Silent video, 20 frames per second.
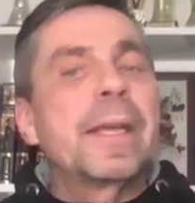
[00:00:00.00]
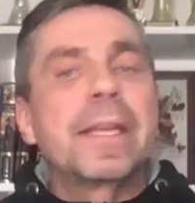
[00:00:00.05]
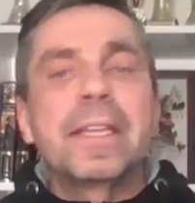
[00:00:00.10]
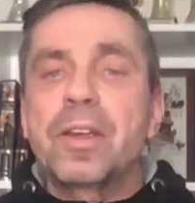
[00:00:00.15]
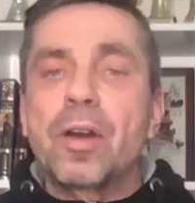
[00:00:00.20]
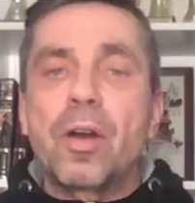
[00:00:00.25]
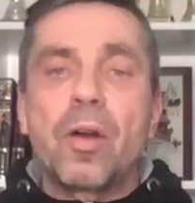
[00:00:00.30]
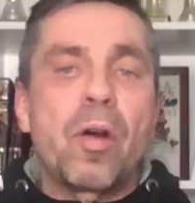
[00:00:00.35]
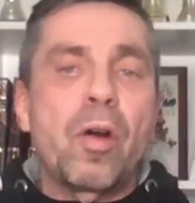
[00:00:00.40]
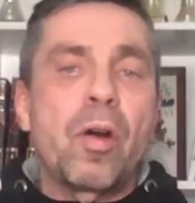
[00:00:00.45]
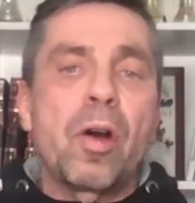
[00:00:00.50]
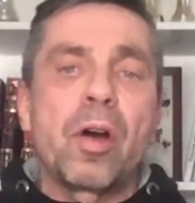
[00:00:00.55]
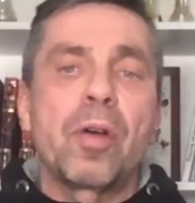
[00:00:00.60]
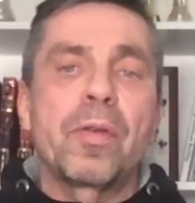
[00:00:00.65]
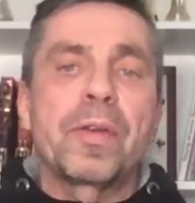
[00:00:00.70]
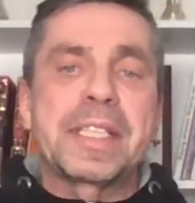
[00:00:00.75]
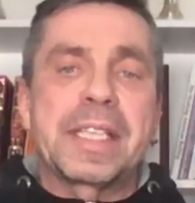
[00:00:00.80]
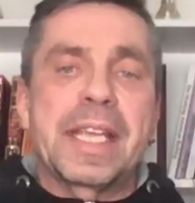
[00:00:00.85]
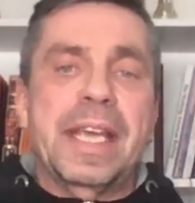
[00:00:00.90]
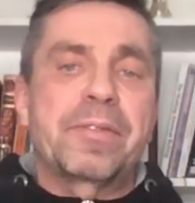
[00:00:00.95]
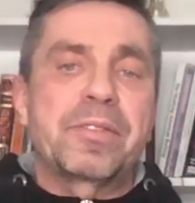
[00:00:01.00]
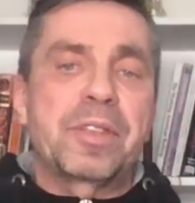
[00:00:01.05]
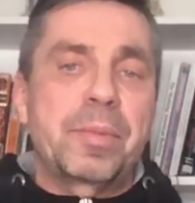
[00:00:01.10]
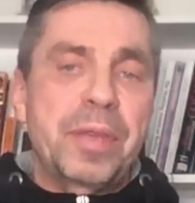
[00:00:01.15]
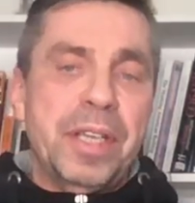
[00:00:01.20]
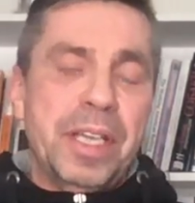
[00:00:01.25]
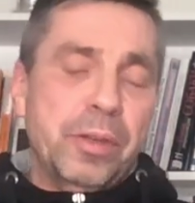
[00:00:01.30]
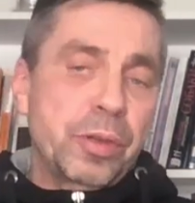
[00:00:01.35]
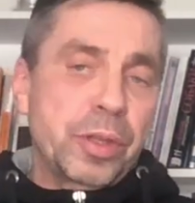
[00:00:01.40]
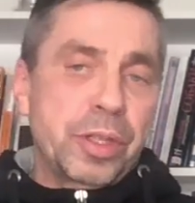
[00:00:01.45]
You always have to
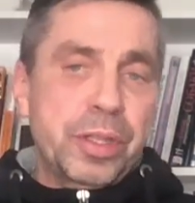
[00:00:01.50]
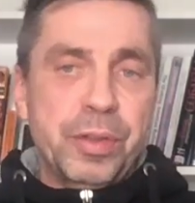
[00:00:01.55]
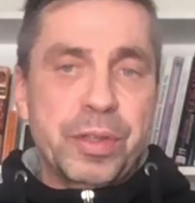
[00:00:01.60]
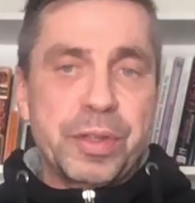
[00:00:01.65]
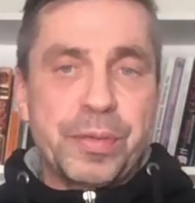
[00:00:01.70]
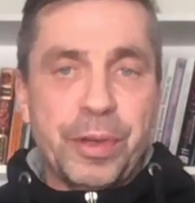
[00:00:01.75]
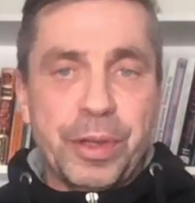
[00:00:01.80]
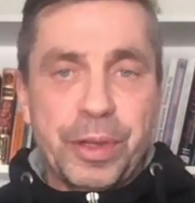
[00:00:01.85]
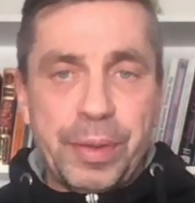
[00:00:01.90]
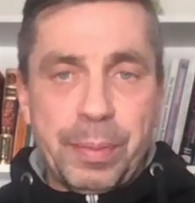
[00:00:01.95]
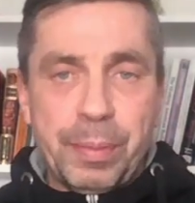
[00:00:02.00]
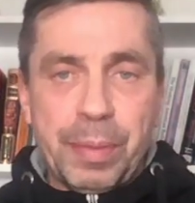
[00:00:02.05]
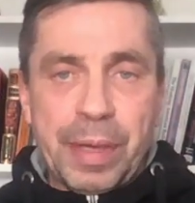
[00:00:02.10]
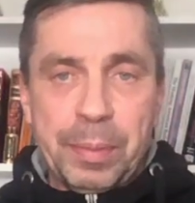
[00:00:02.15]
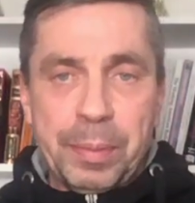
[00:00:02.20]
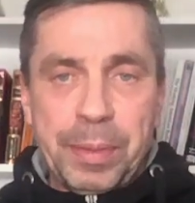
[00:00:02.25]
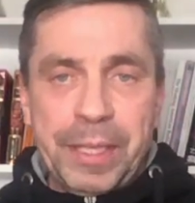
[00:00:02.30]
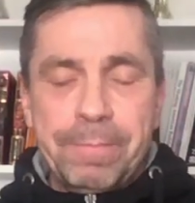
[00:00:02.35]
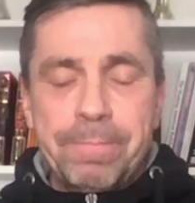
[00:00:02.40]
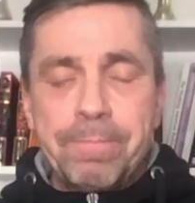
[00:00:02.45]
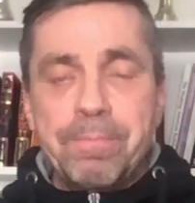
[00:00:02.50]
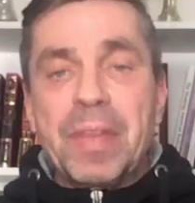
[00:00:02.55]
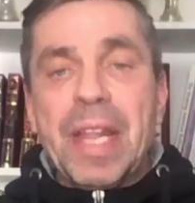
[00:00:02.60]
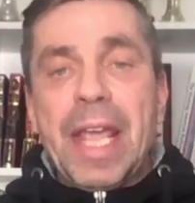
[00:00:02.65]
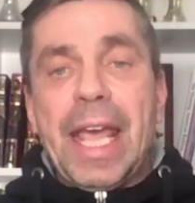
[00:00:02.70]
be a good news for the puppy.